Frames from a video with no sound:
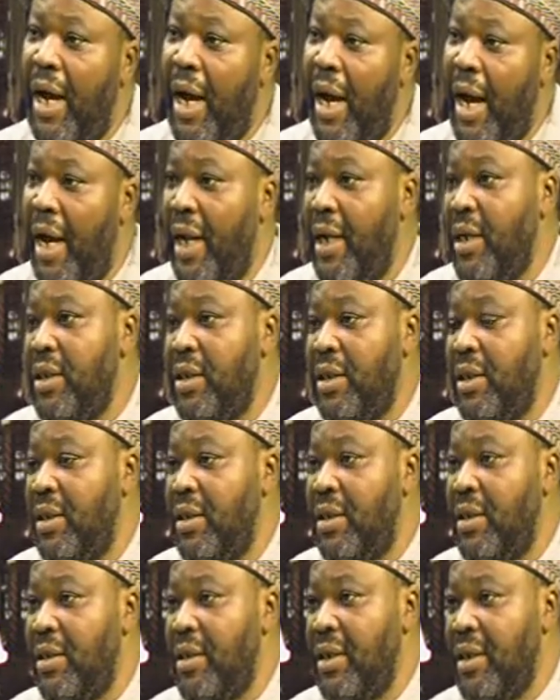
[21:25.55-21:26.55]
And
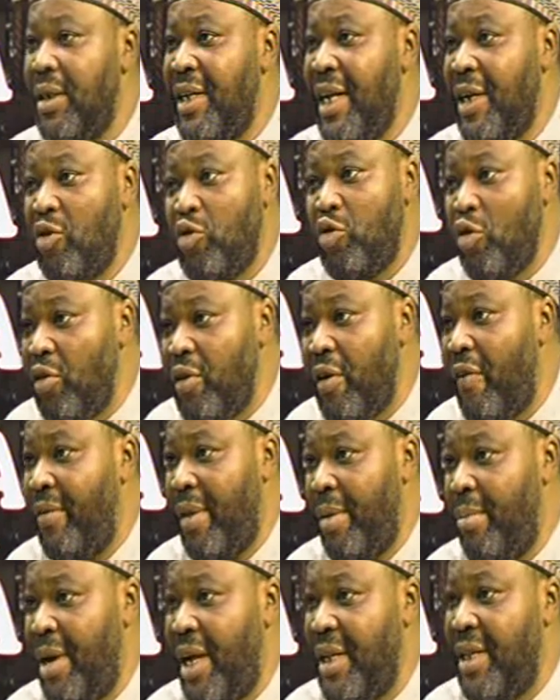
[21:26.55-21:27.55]
the truth of
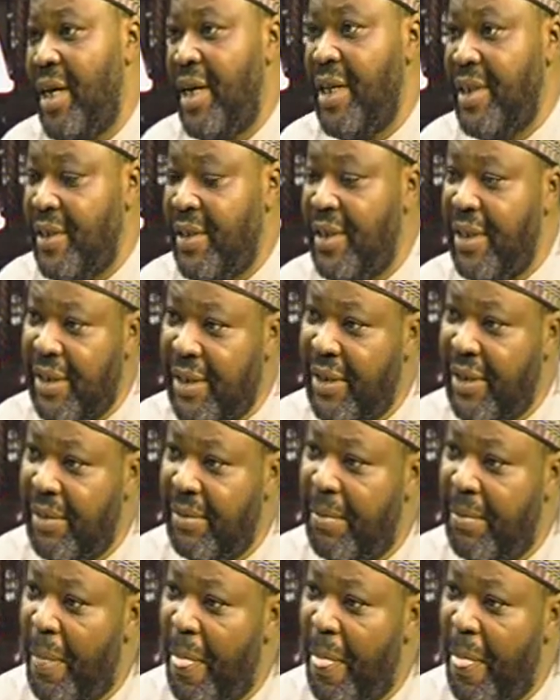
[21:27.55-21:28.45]
the matter is this.